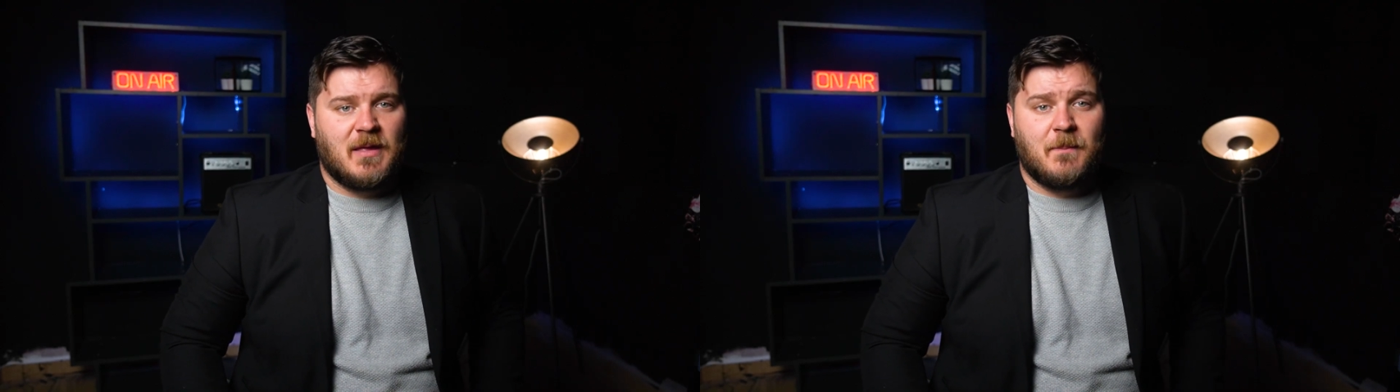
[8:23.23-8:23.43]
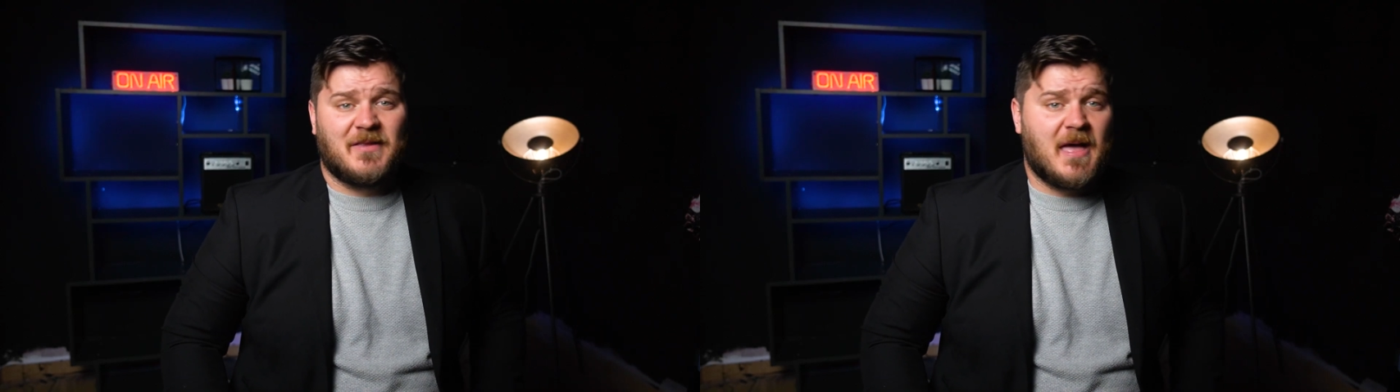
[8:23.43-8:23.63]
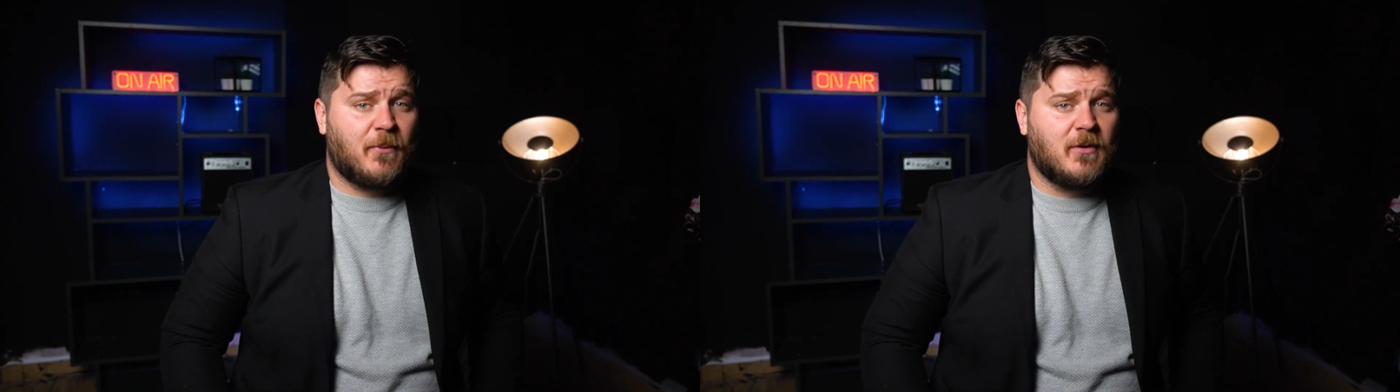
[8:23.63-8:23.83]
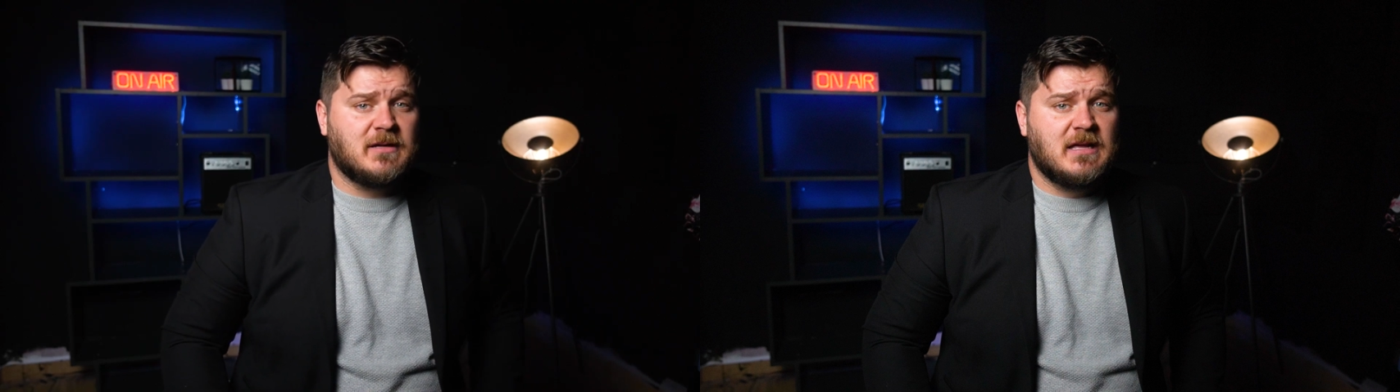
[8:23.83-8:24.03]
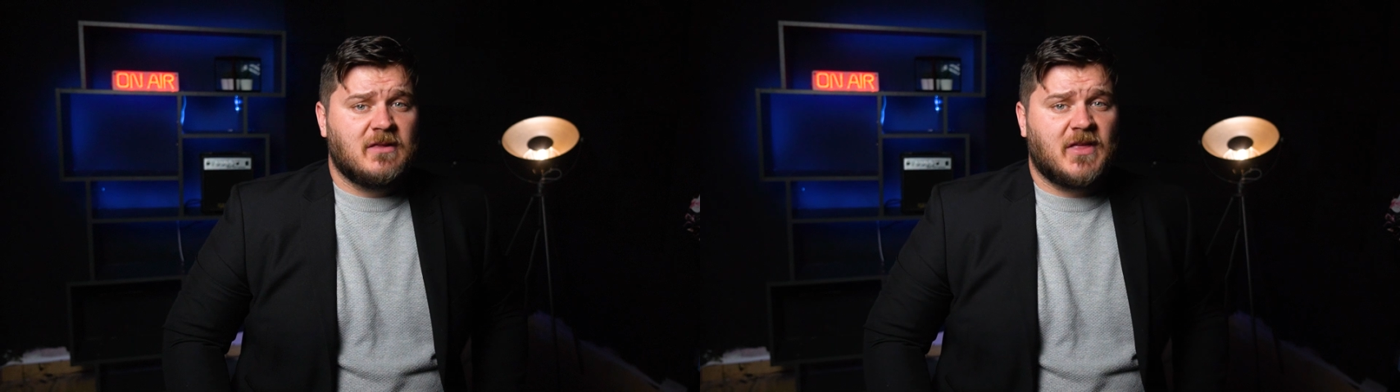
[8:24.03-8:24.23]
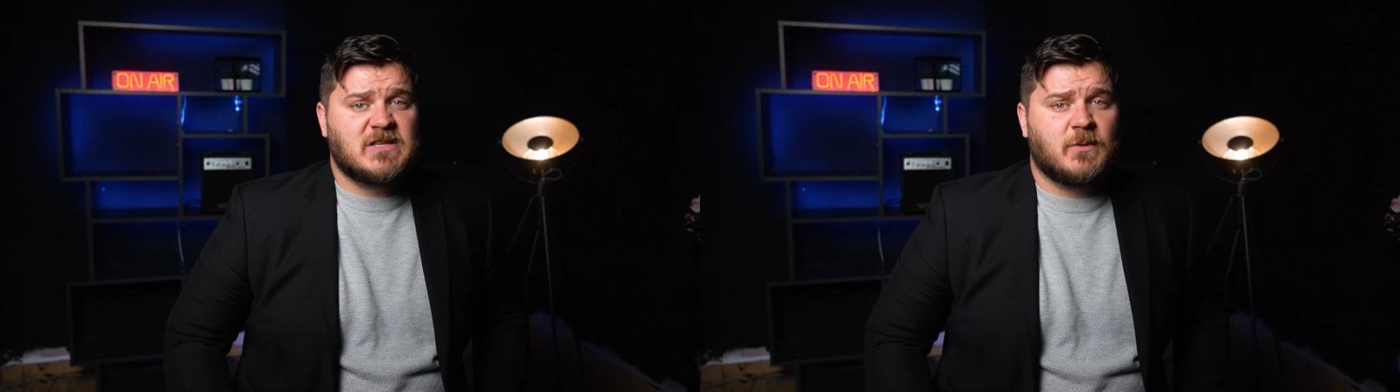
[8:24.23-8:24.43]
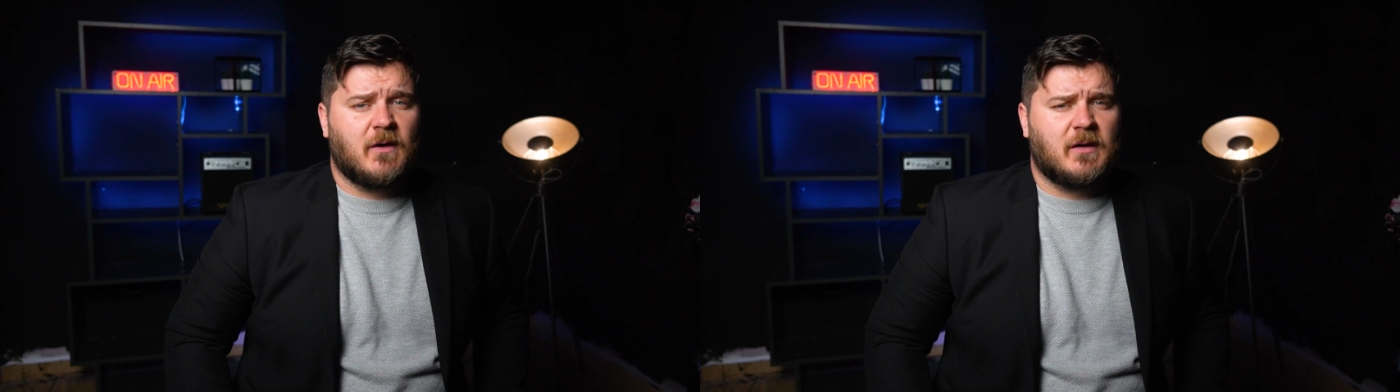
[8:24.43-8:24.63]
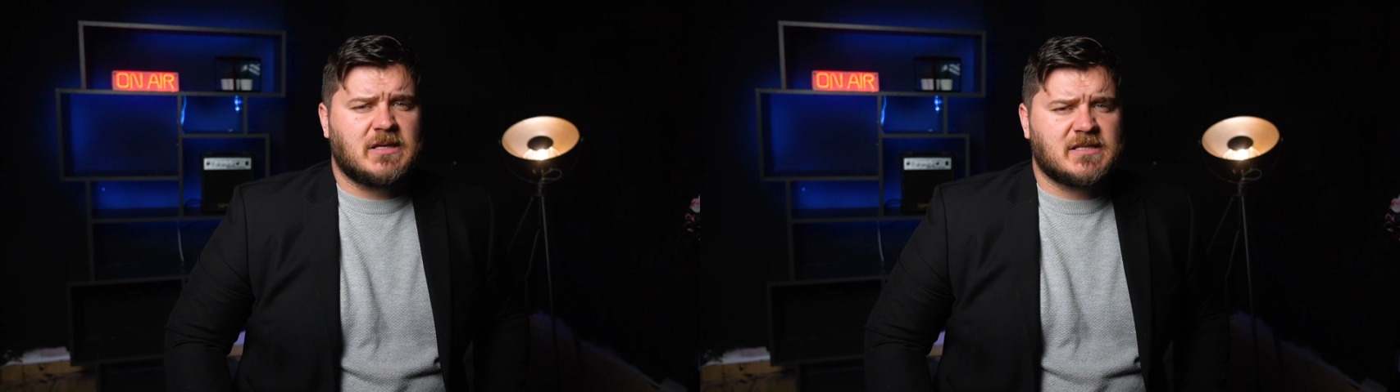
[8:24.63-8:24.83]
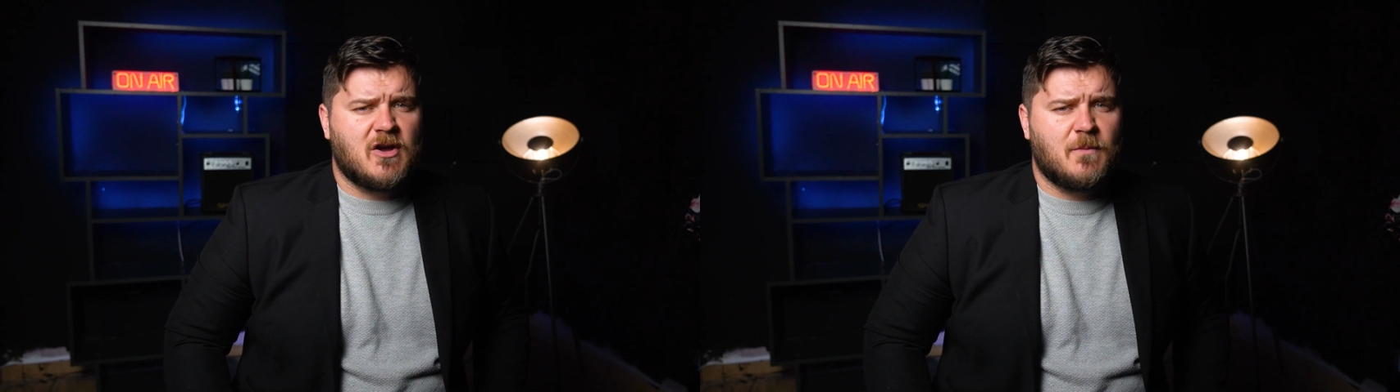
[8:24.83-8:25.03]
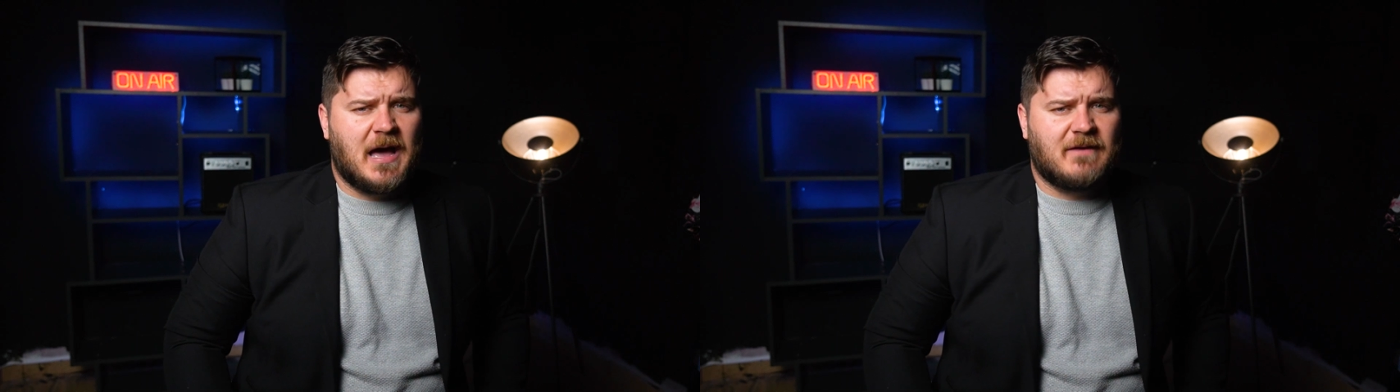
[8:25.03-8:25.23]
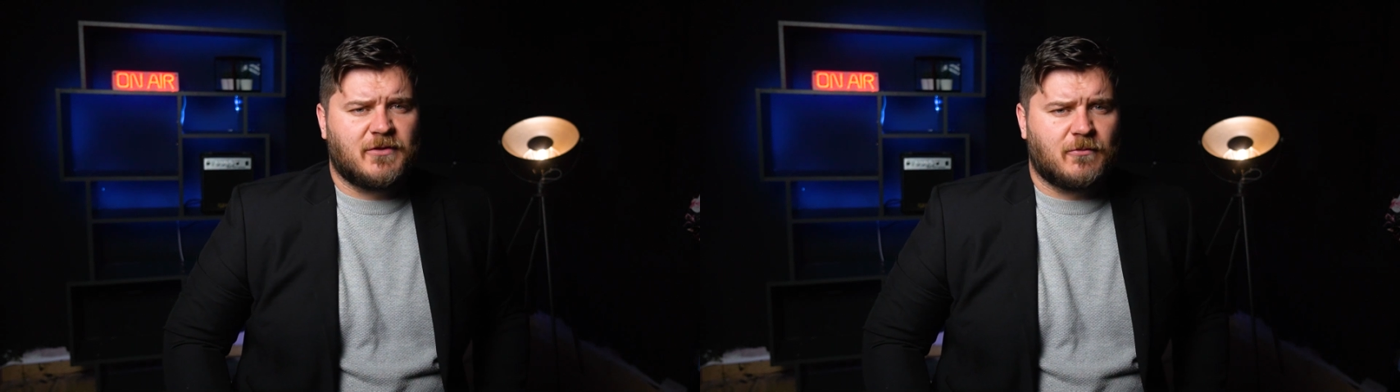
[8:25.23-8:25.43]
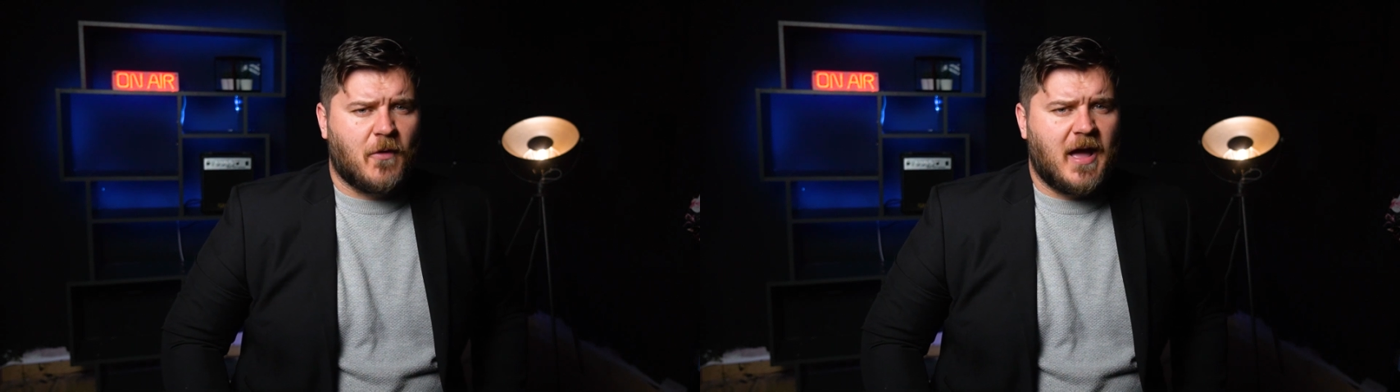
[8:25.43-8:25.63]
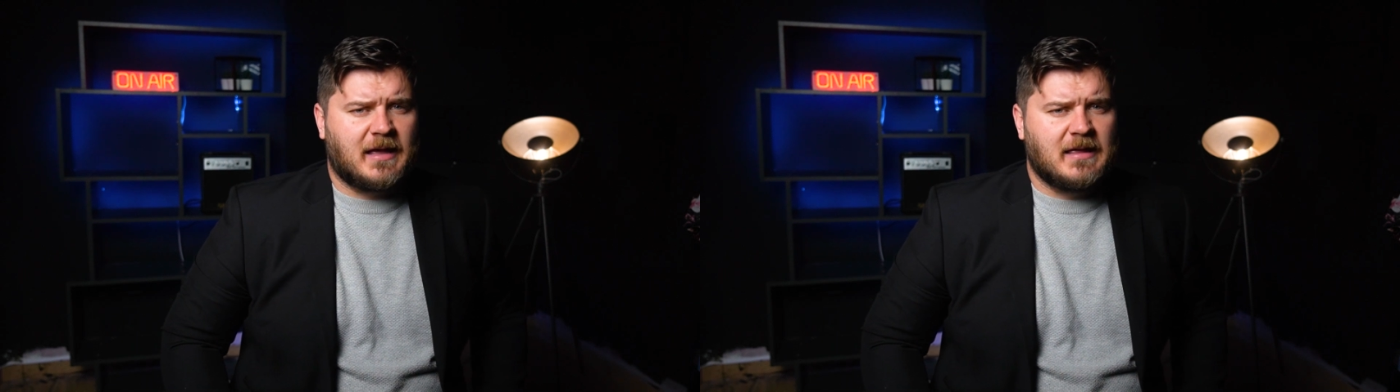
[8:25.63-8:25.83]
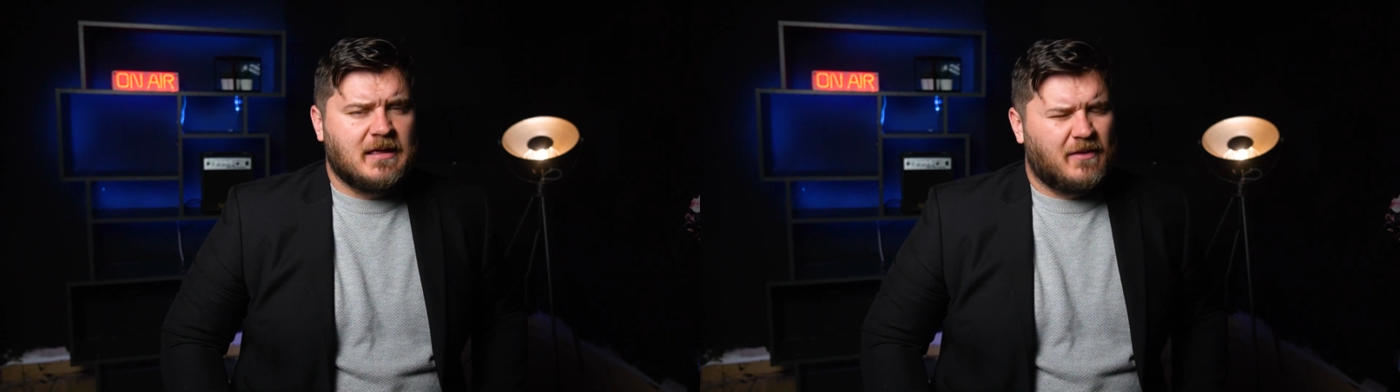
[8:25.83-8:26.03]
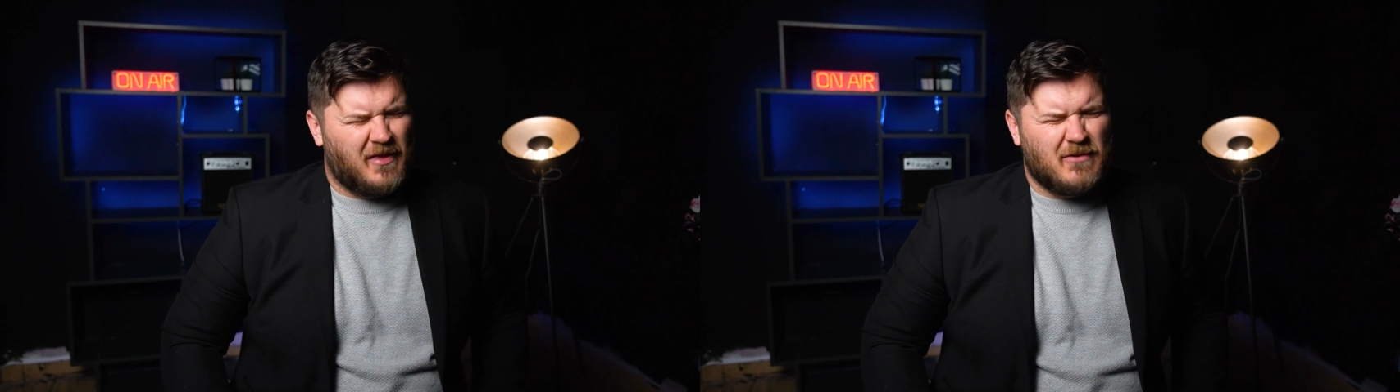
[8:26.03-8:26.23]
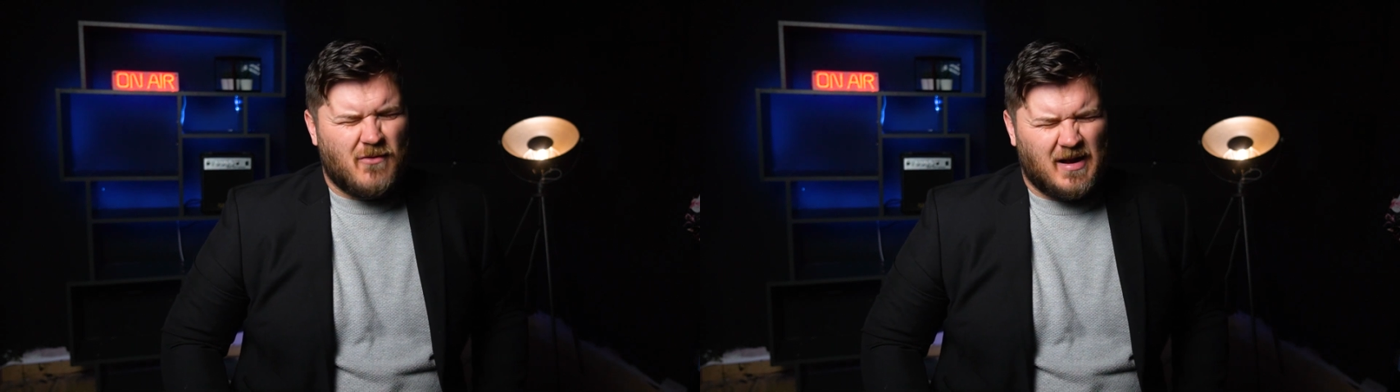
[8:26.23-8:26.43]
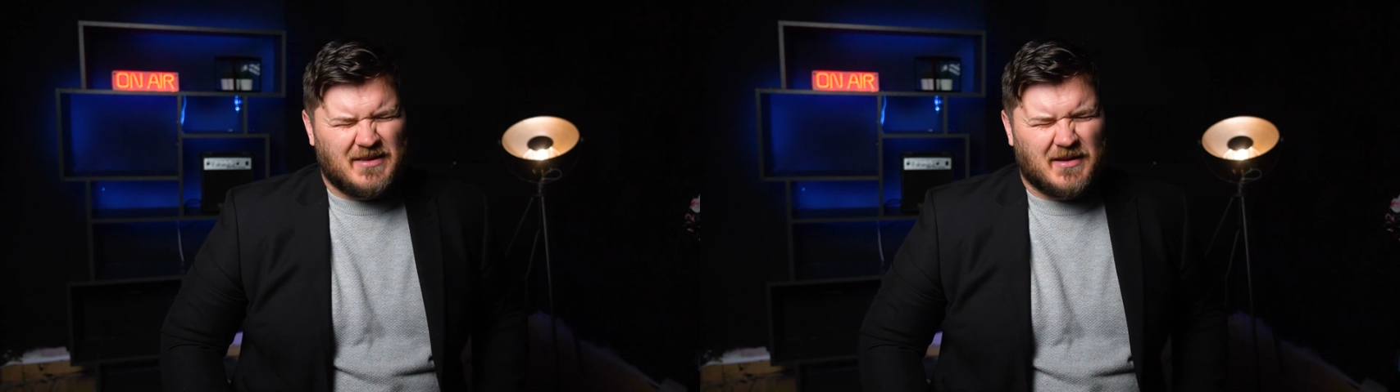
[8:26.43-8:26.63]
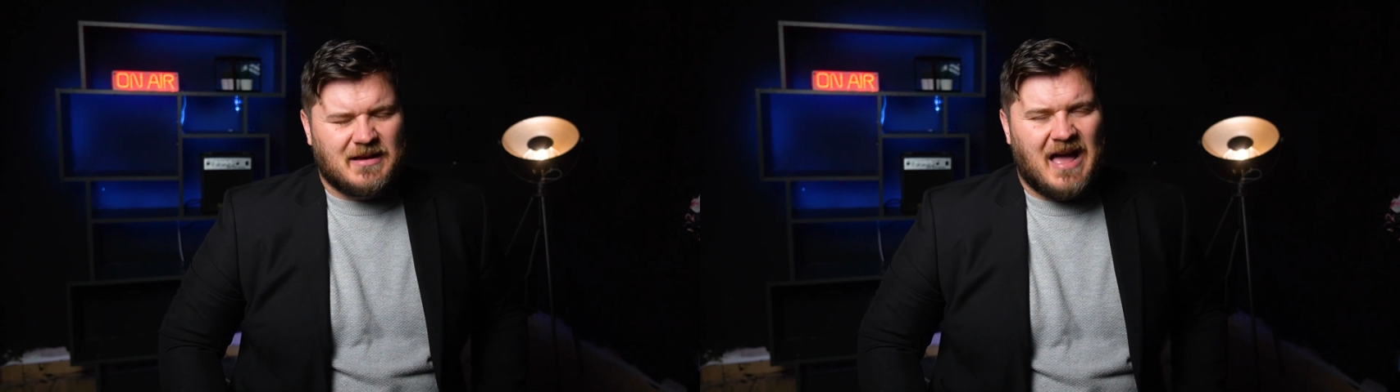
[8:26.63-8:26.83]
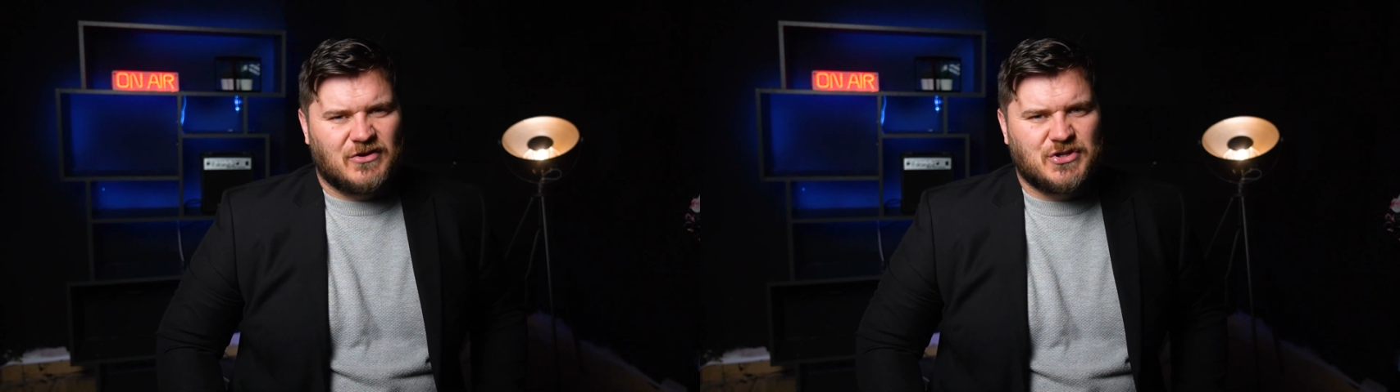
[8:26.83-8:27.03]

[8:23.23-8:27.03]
and by that point, things were going so bad for the Reich that they really didn't have a